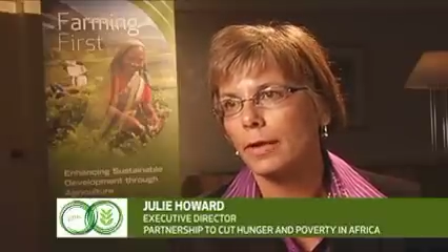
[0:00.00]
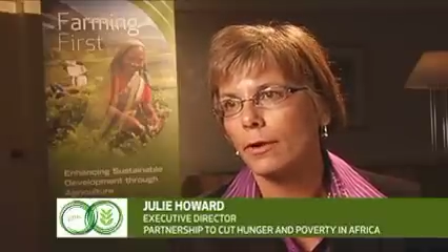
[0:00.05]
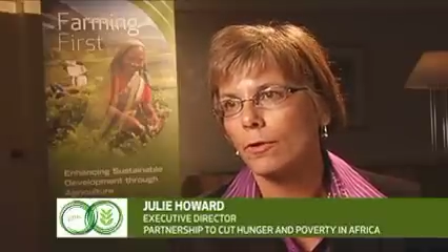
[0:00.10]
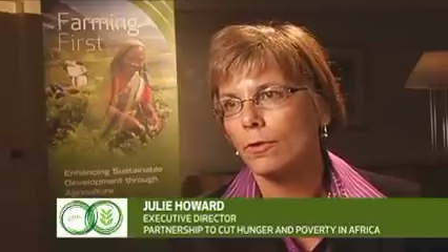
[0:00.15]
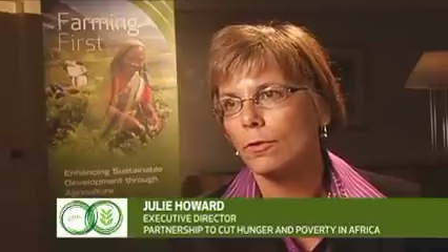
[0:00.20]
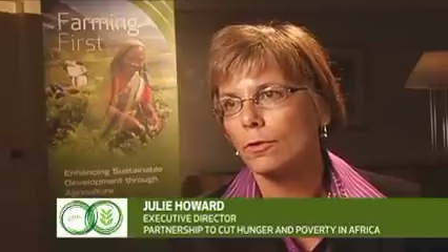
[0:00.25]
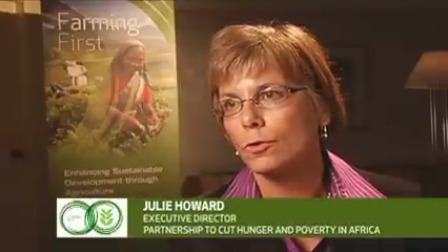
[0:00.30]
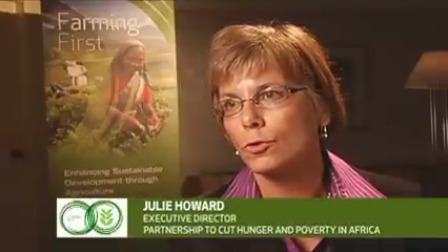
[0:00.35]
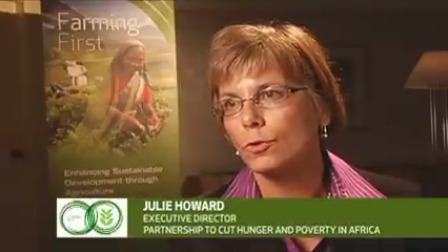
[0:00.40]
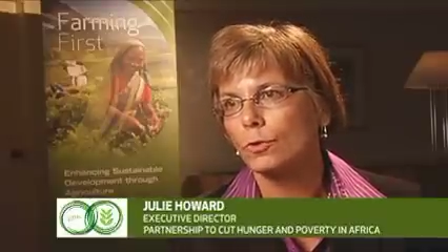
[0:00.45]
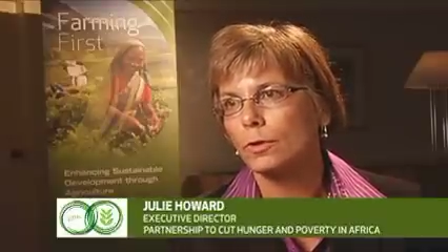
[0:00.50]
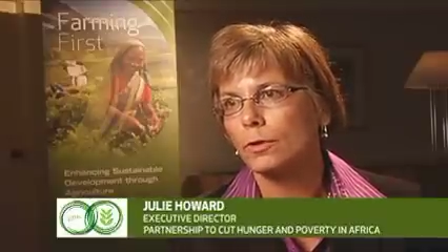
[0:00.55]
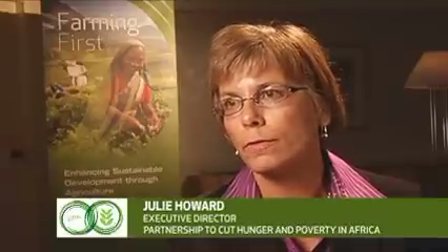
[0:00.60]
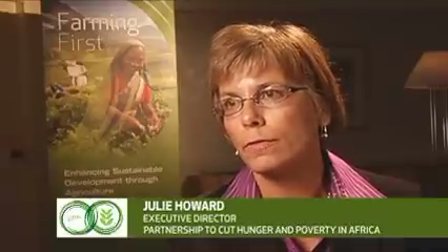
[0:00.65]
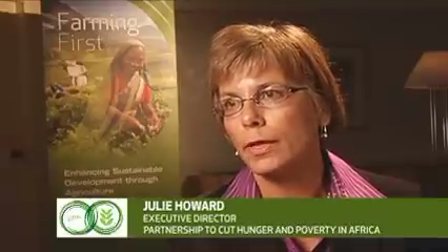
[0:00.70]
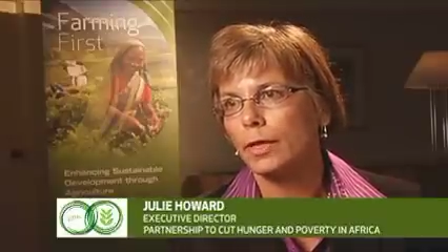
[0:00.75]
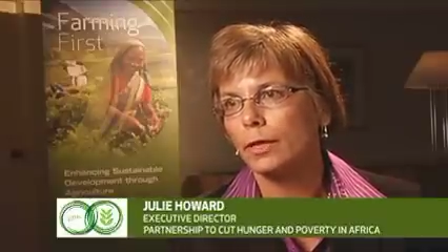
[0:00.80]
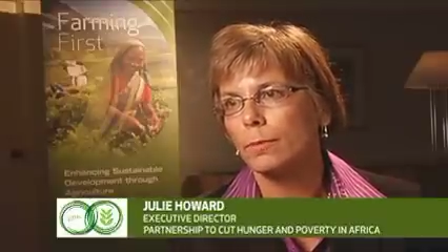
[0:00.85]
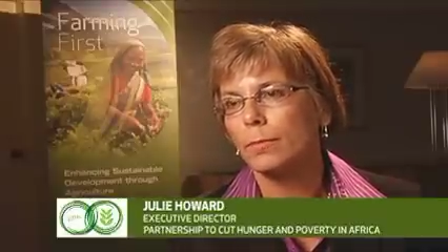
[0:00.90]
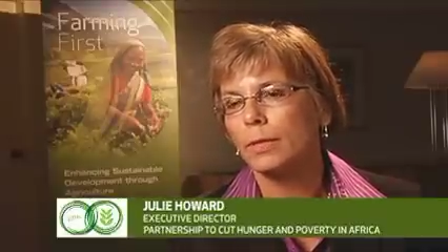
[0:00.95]
agricultural
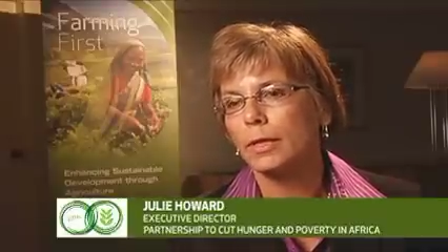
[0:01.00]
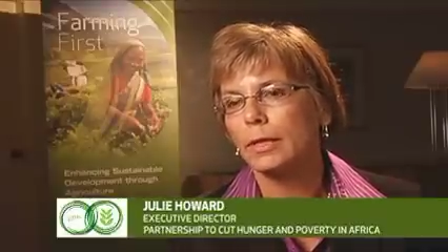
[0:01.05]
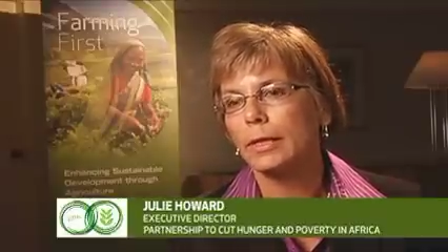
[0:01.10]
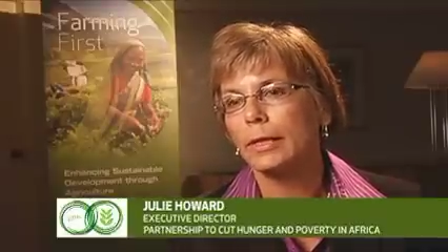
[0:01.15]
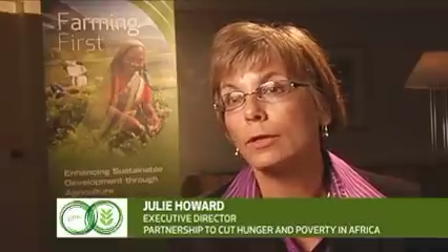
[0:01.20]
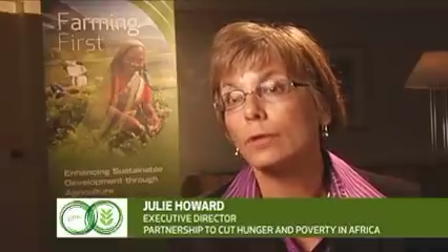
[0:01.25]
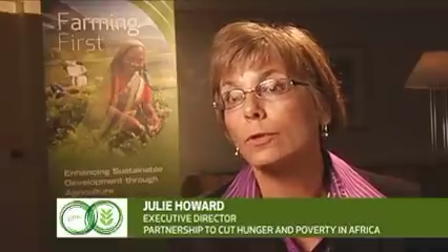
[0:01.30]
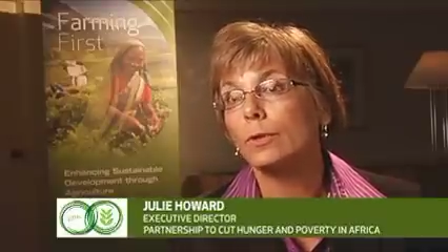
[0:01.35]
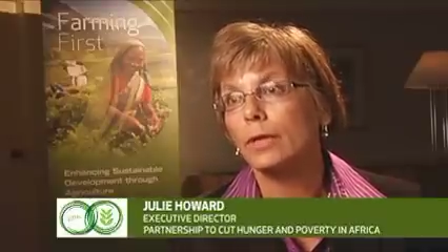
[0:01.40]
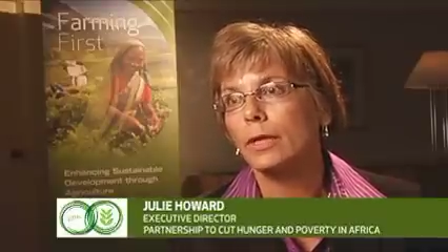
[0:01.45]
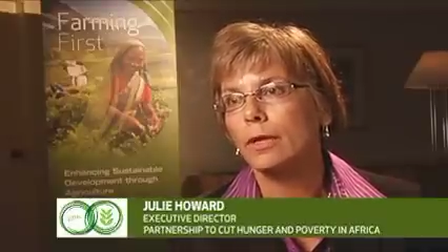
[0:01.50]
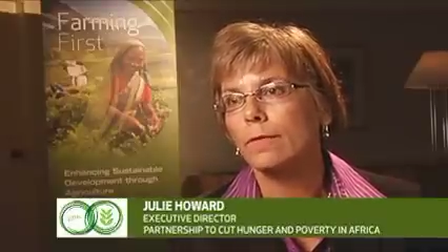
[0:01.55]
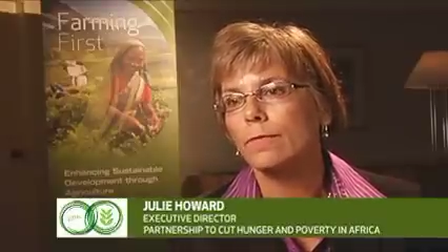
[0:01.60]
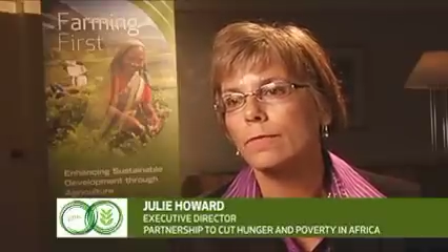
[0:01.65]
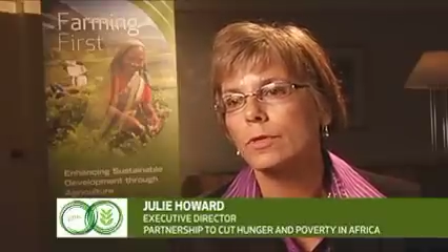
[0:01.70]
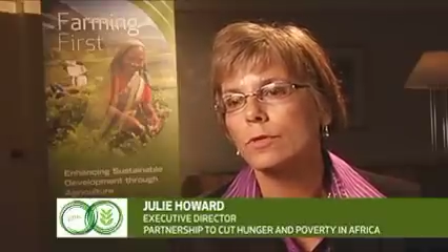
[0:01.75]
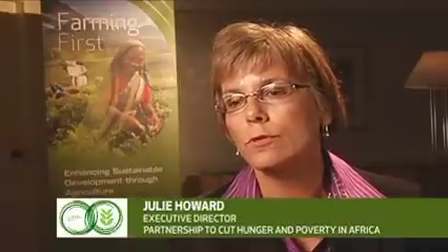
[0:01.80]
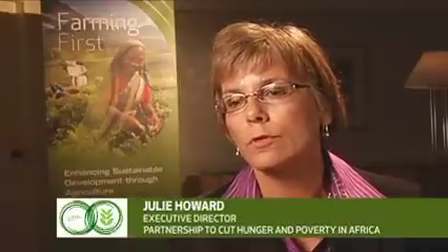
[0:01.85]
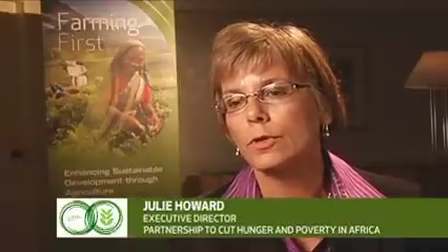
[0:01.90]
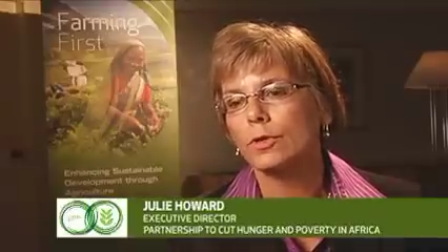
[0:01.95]
development, including
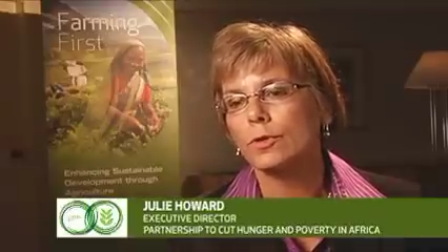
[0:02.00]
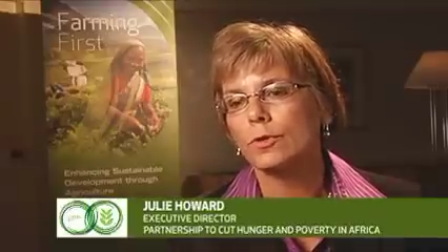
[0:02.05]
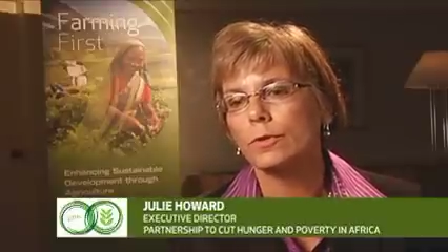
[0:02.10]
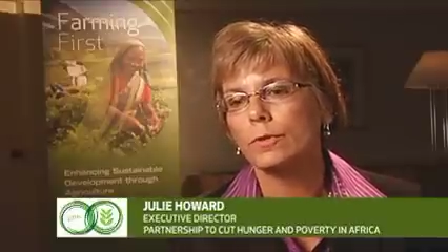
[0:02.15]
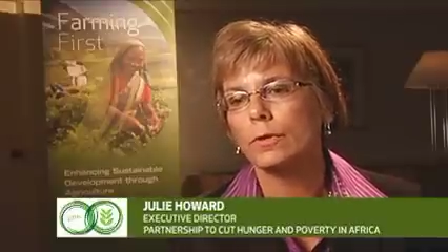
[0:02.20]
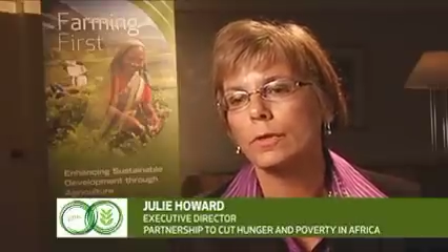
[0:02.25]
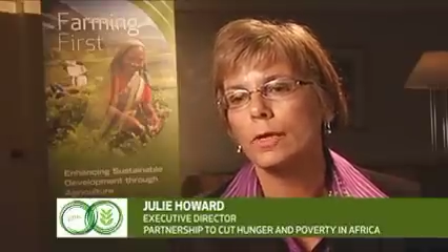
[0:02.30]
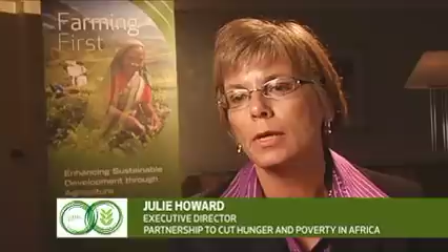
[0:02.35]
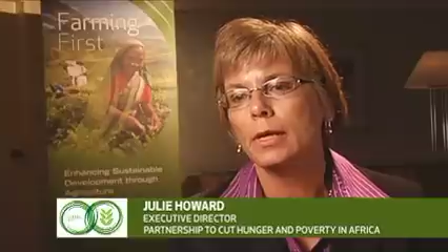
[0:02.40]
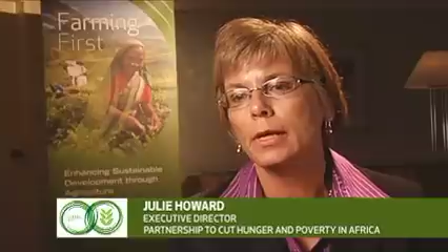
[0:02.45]
infrastructure.